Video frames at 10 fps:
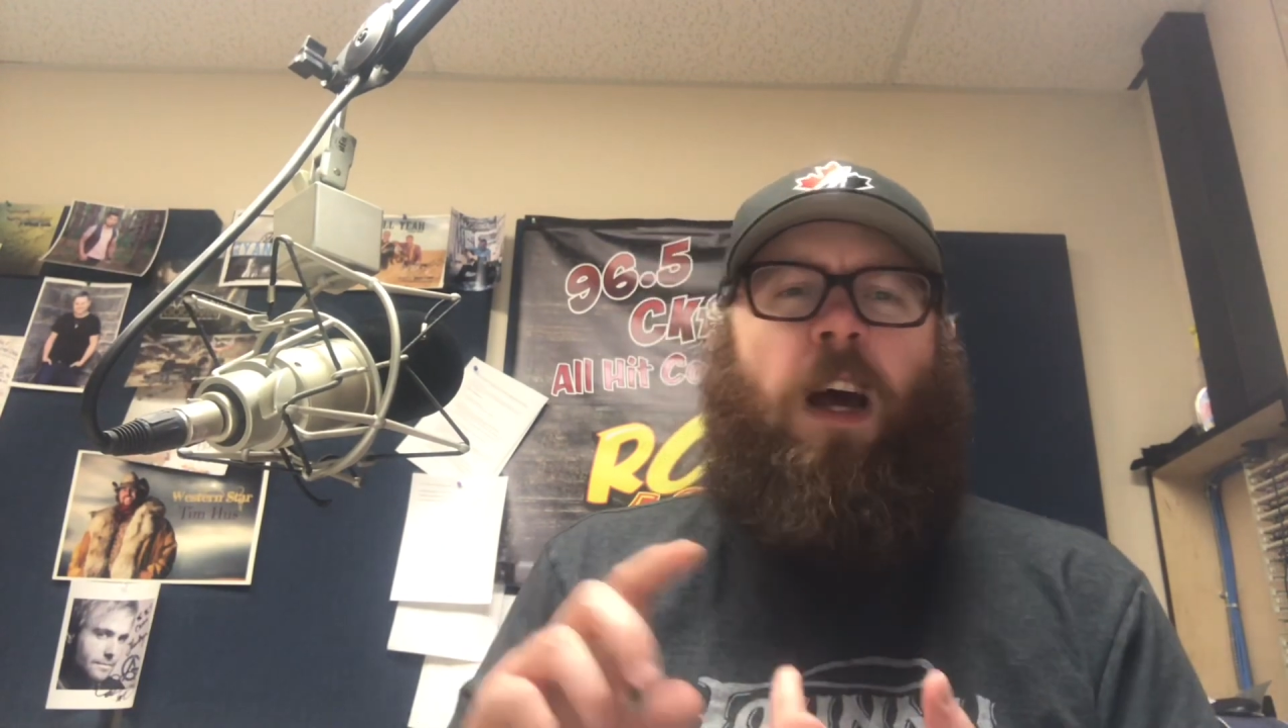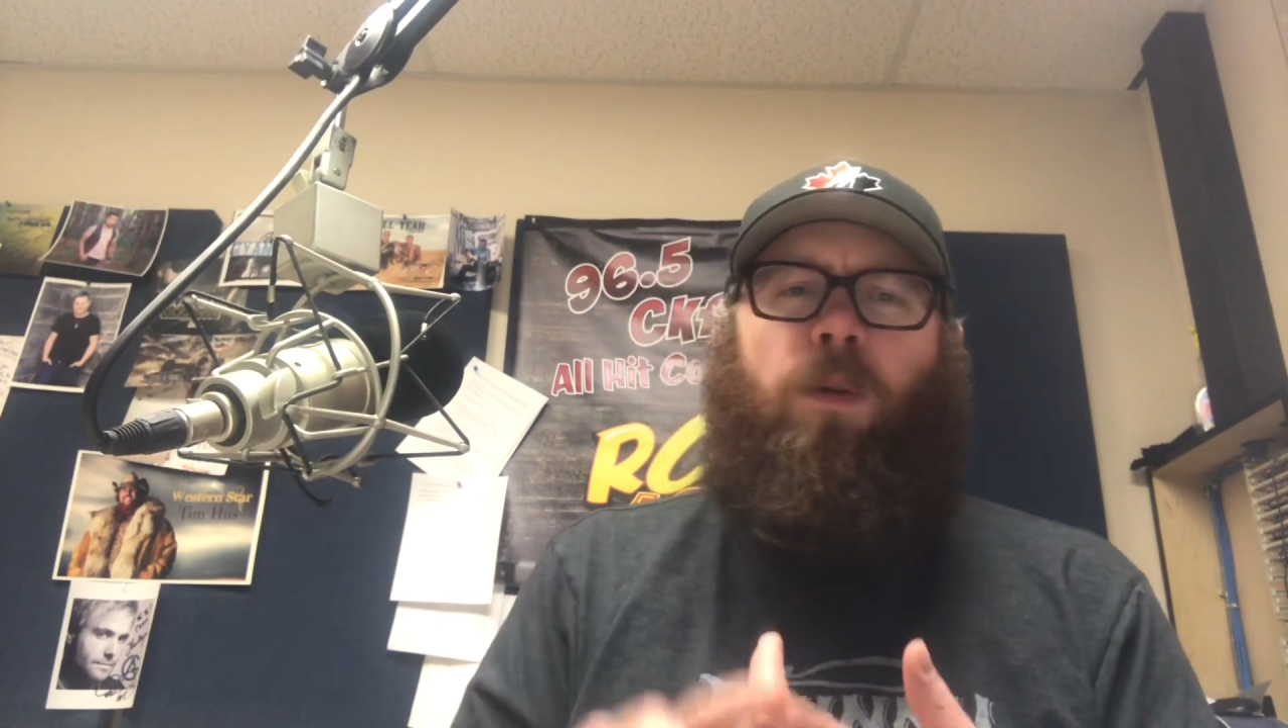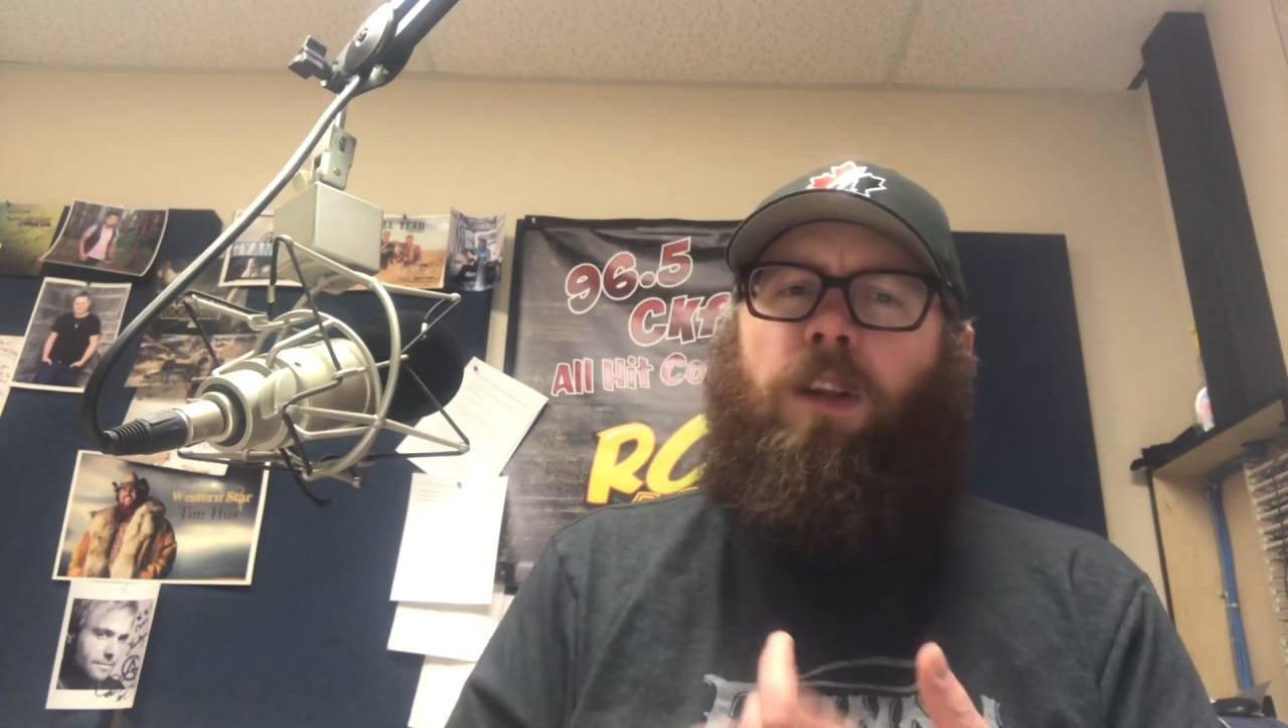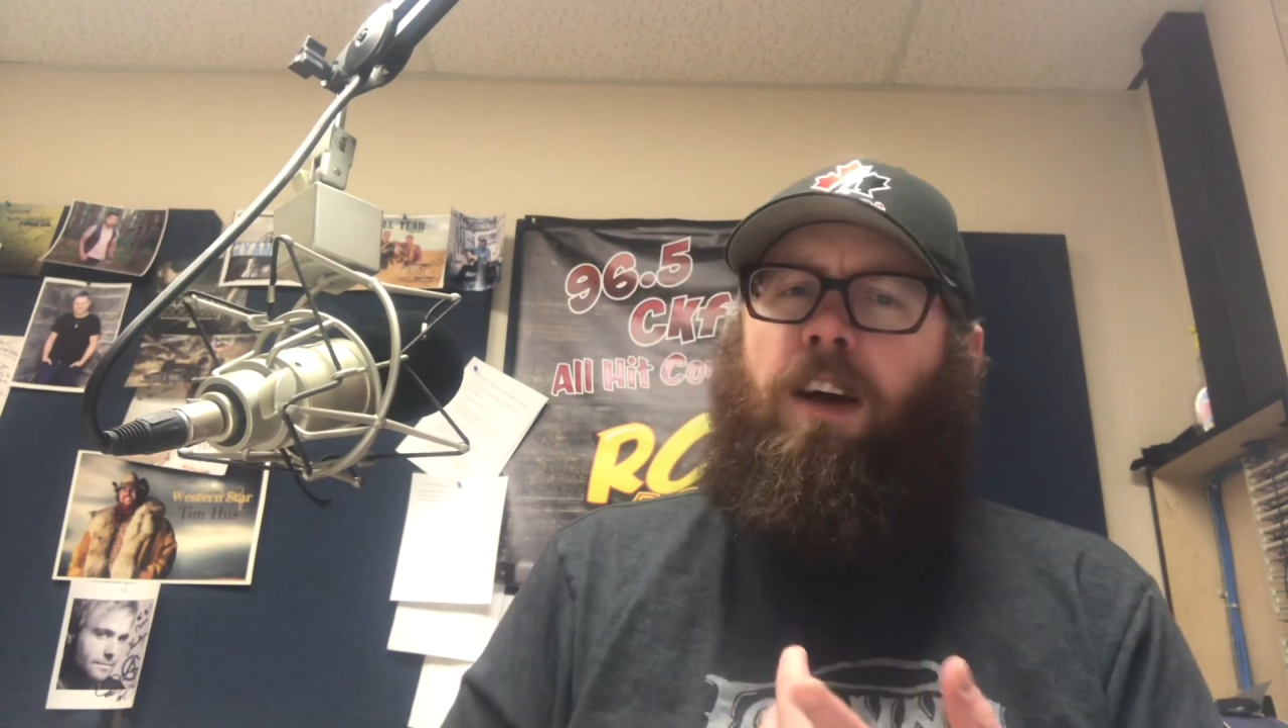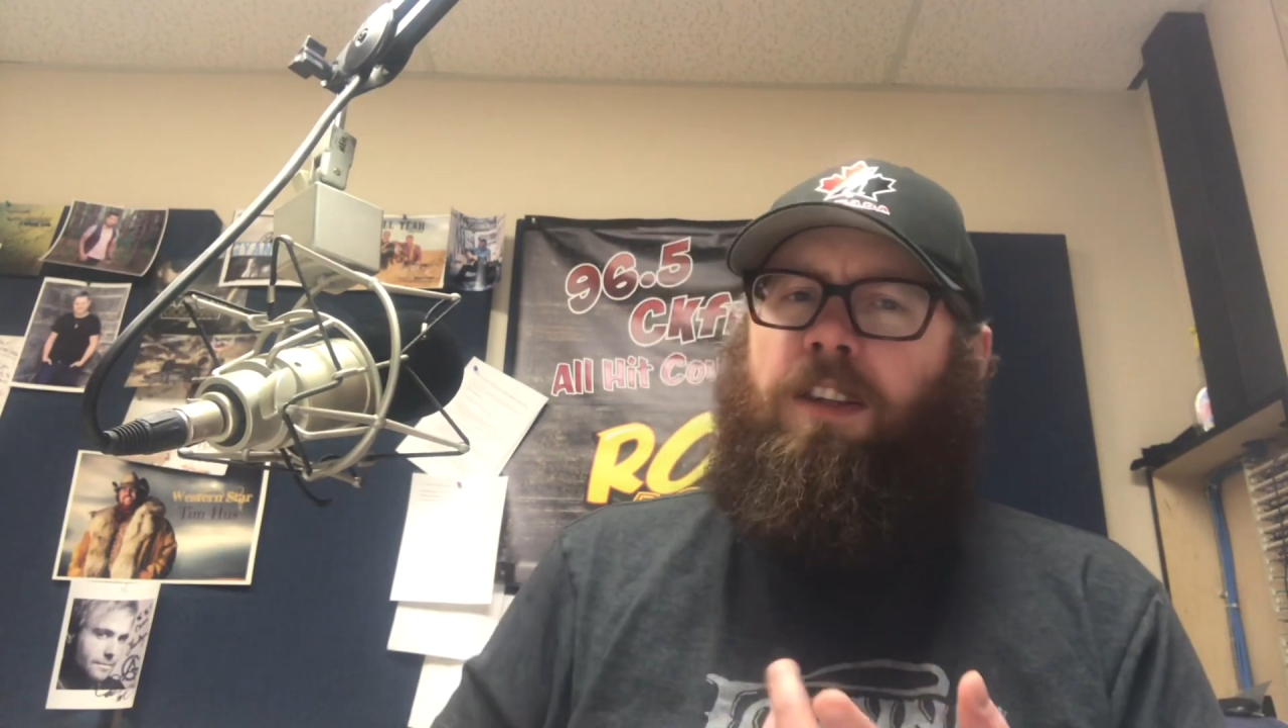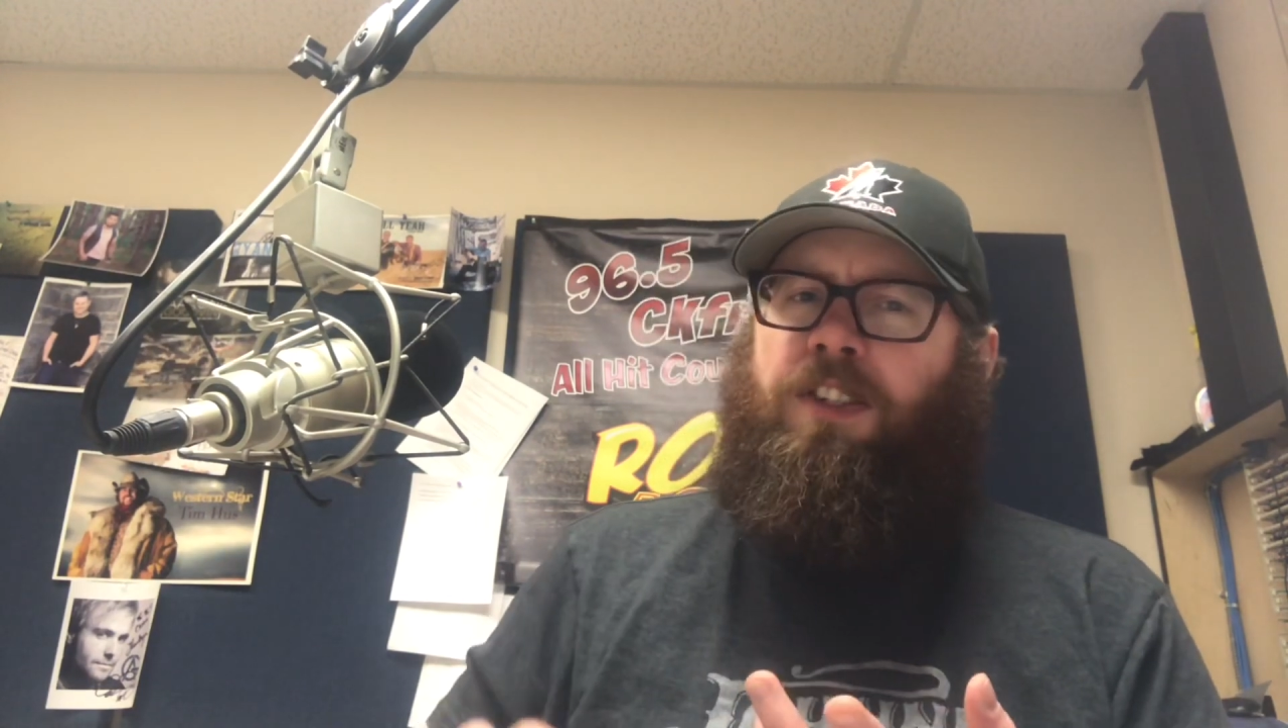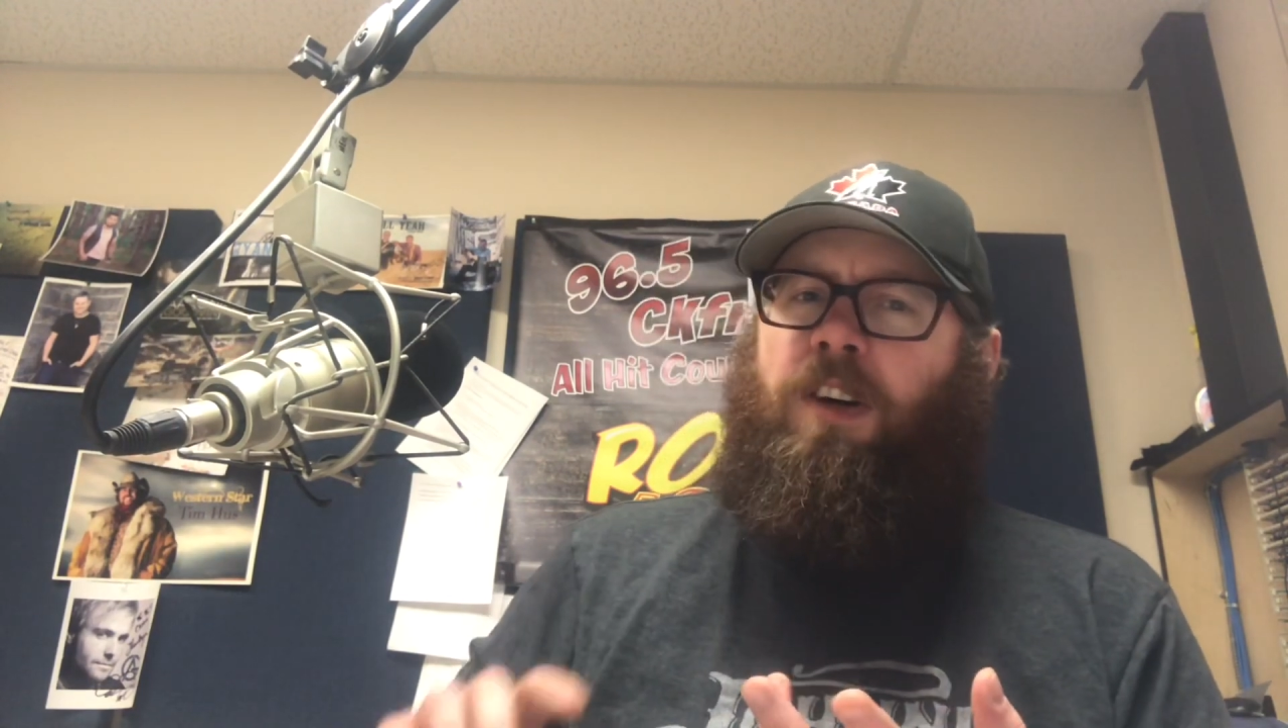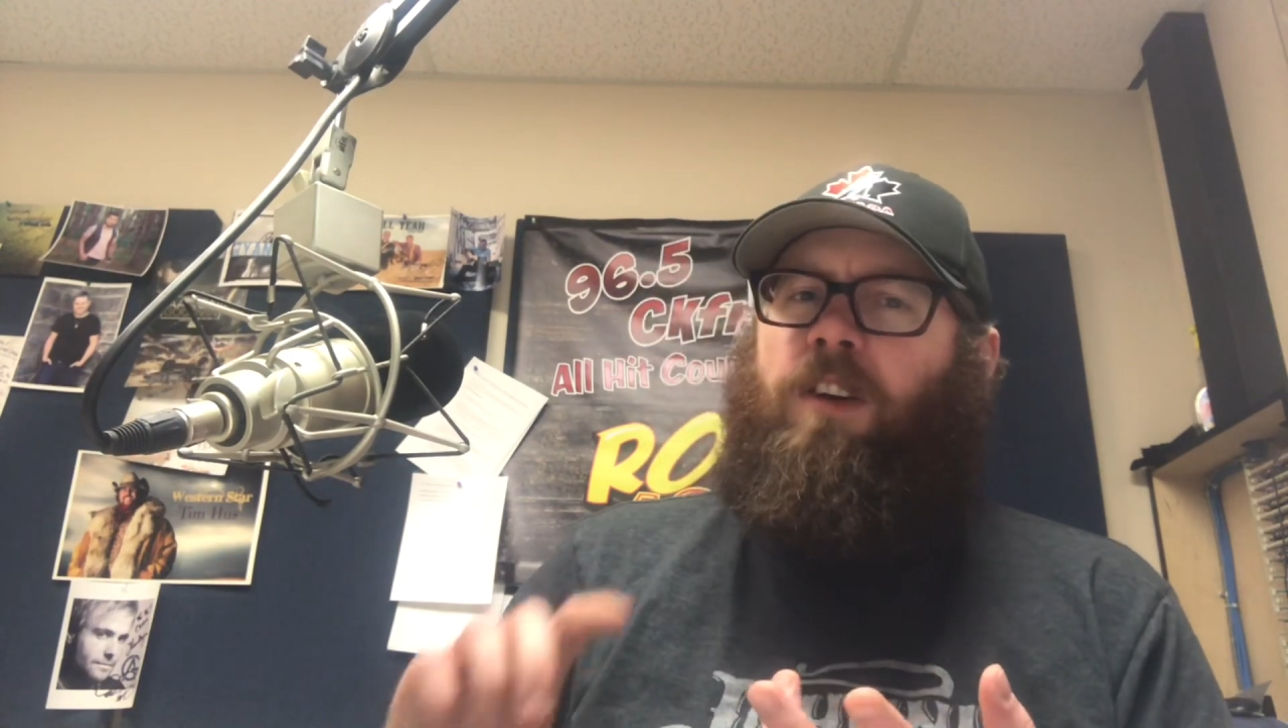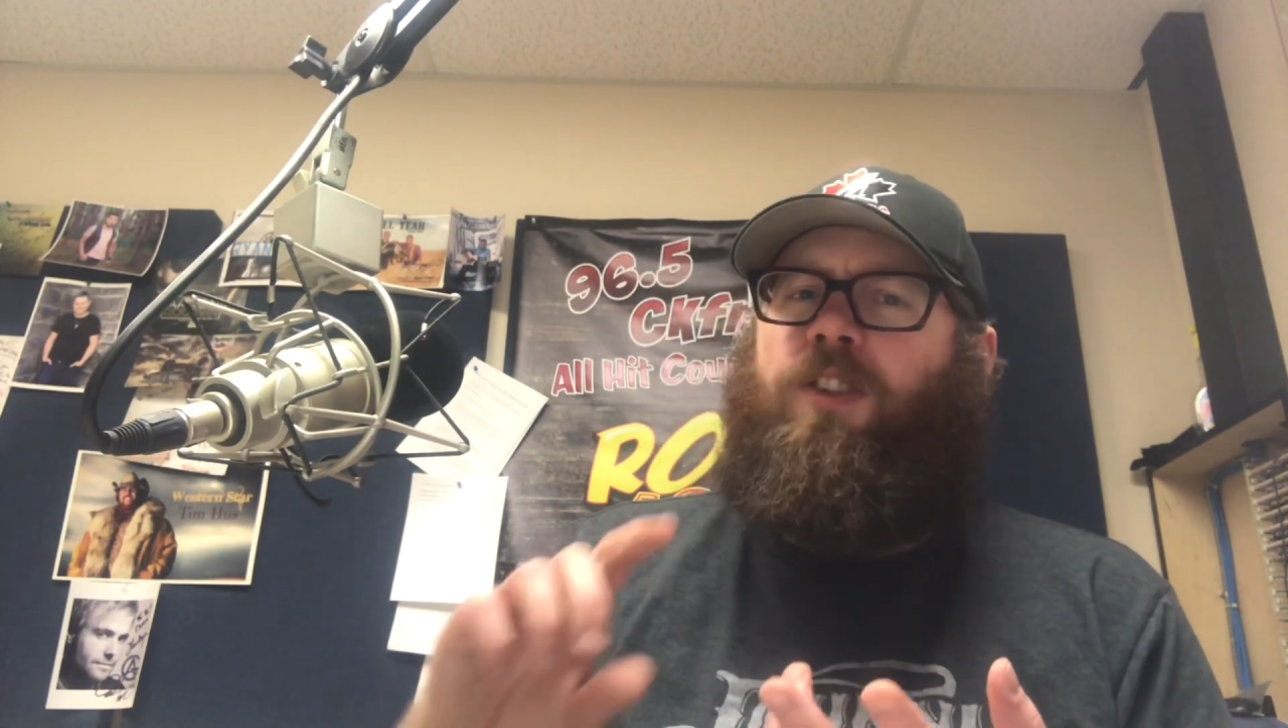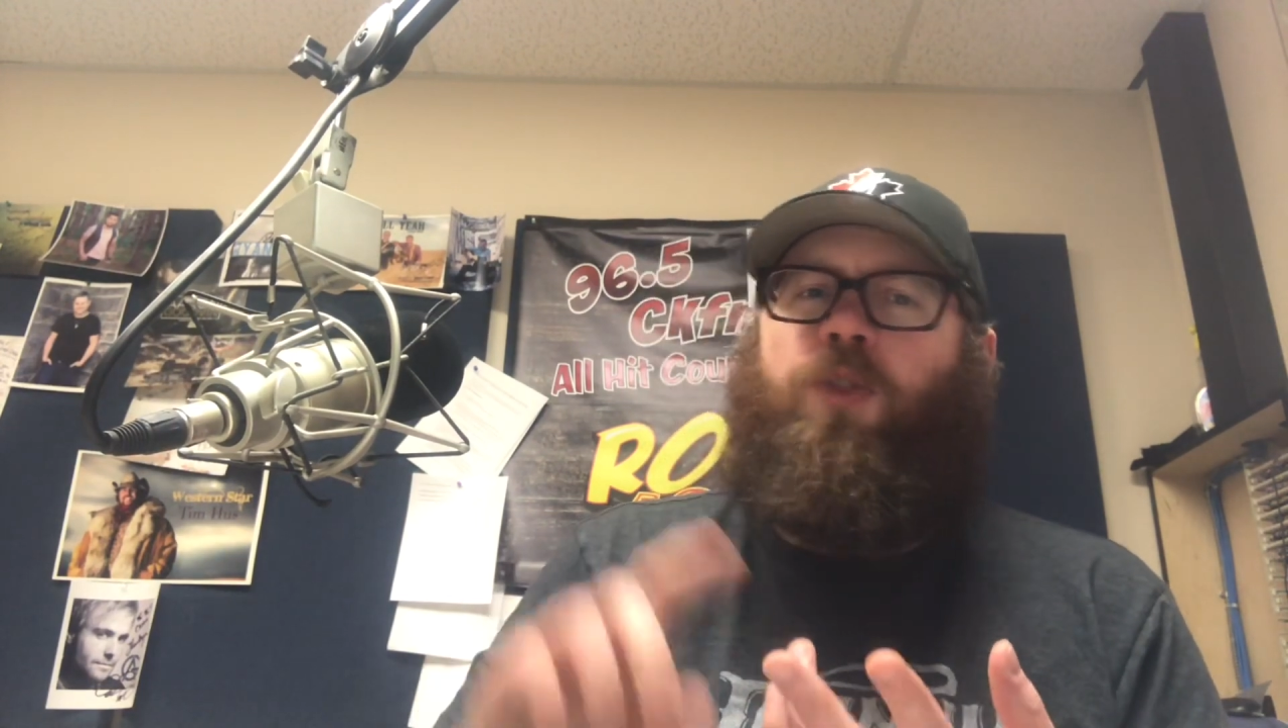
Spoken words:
outlaw songs,